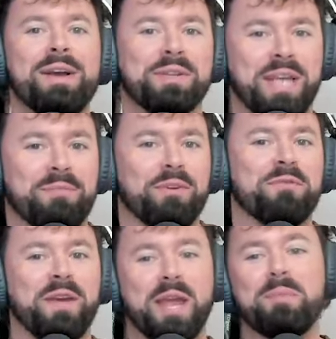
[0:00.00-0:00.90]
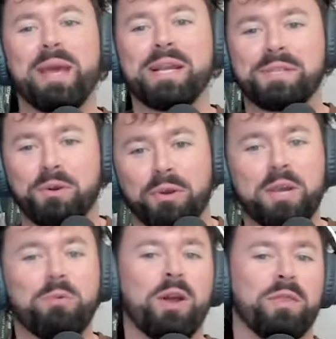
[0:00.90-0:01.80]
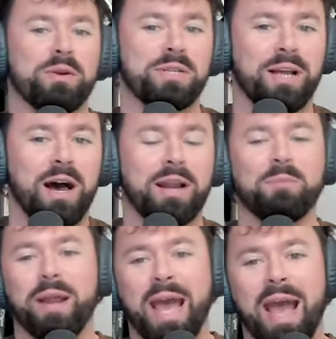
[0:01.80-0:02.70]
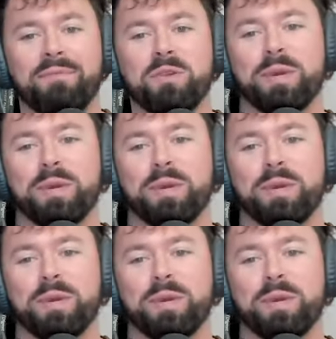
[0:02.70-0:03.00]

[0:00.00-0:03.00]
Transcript: does every fan base agree where they're slotted, what have you.